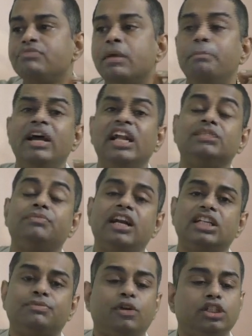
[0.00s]
Management
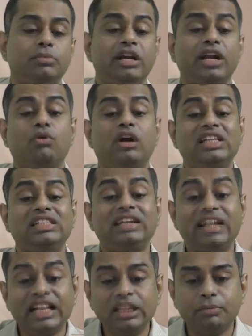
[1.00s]
responsibility. What is
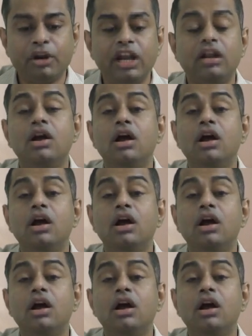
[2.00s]
10th point?